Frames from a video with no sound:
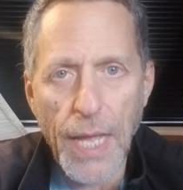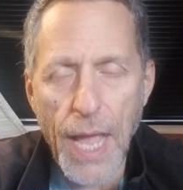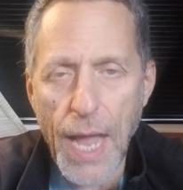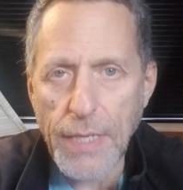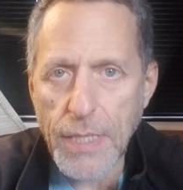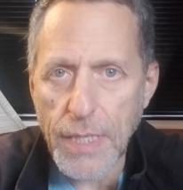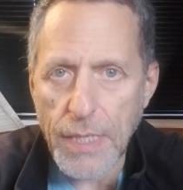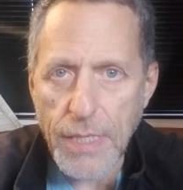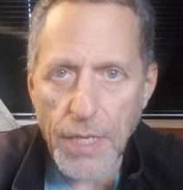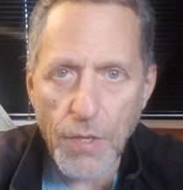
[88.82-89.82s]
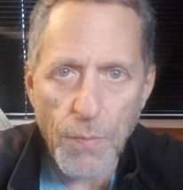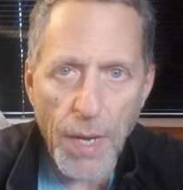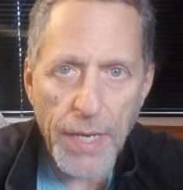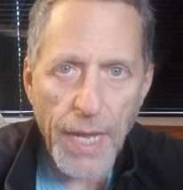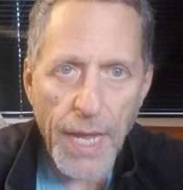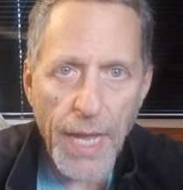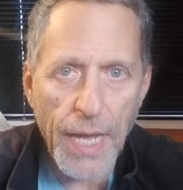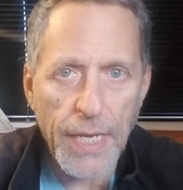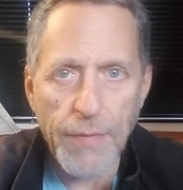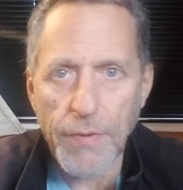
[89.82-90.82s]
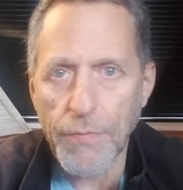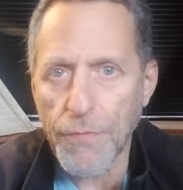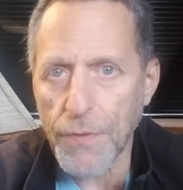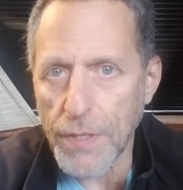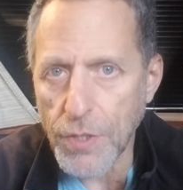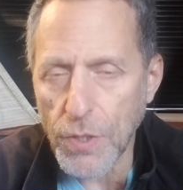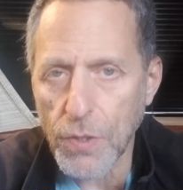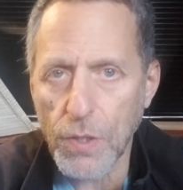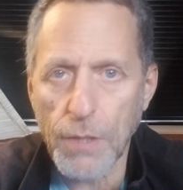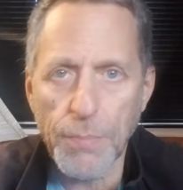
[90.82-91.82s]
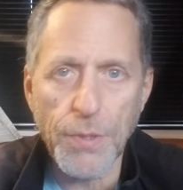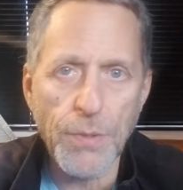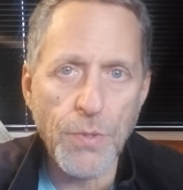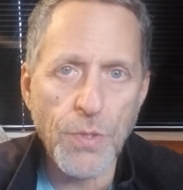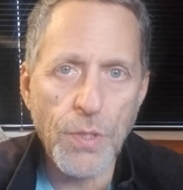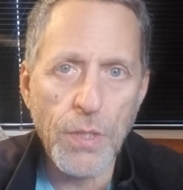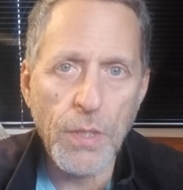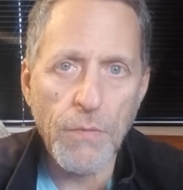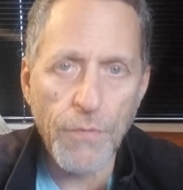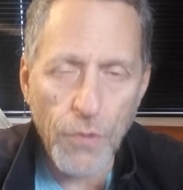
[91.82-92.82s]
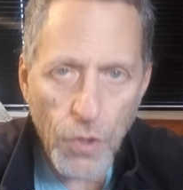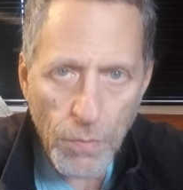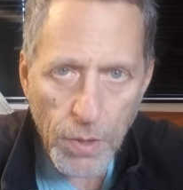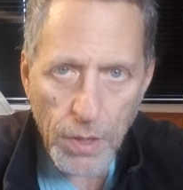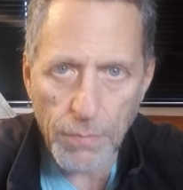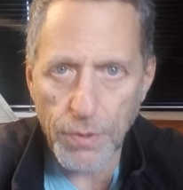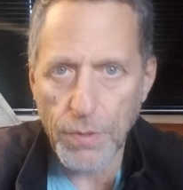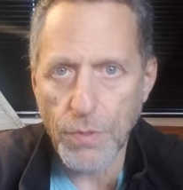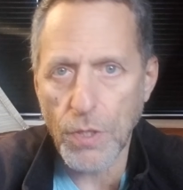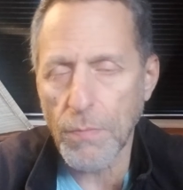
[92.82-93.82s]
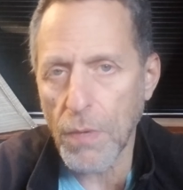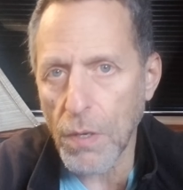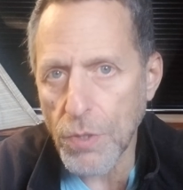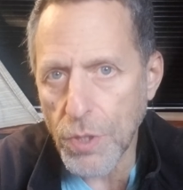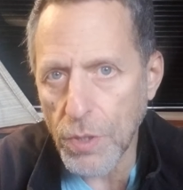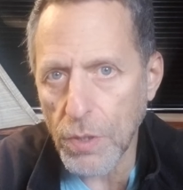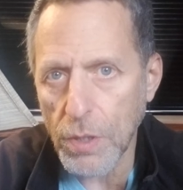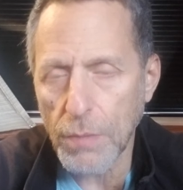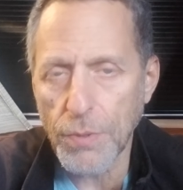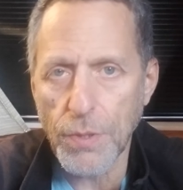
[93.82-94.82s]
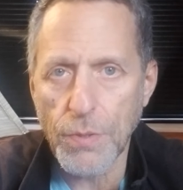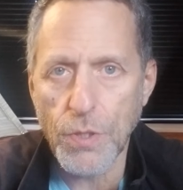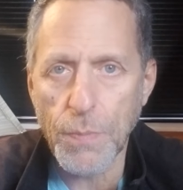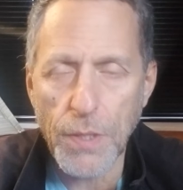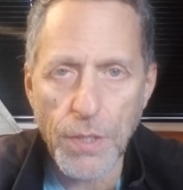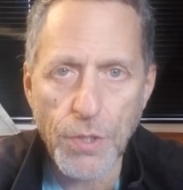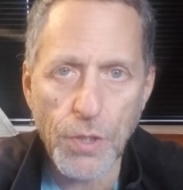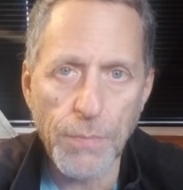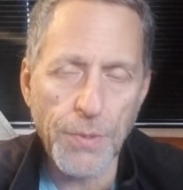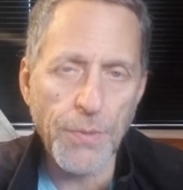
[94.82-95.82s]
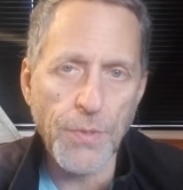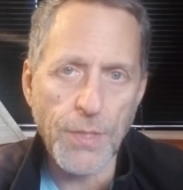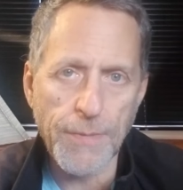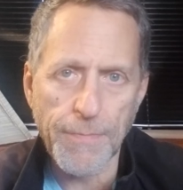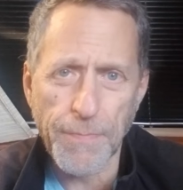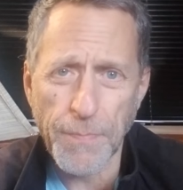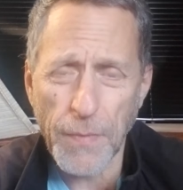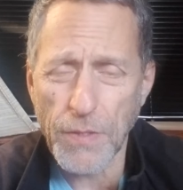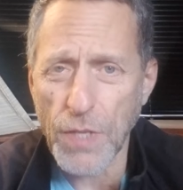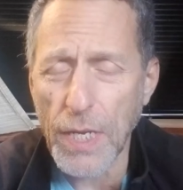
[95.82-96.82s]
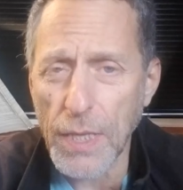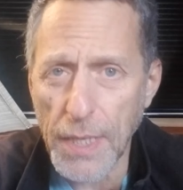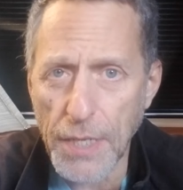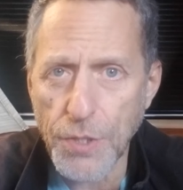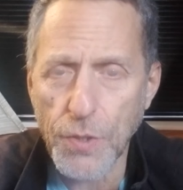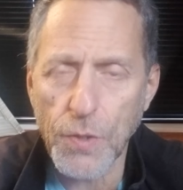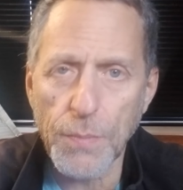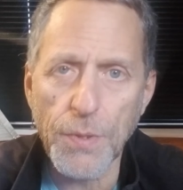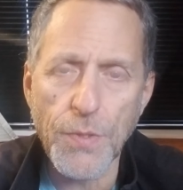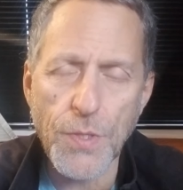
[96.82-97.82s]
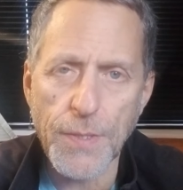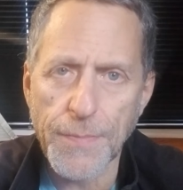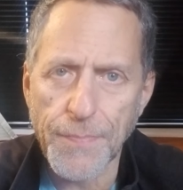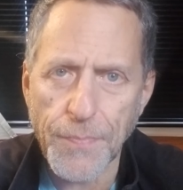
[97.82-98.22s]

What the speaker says: accidents that you might have had, even physical abuse. Verbal abuse, emotional abuse, spiritual abuse, psychological abuse.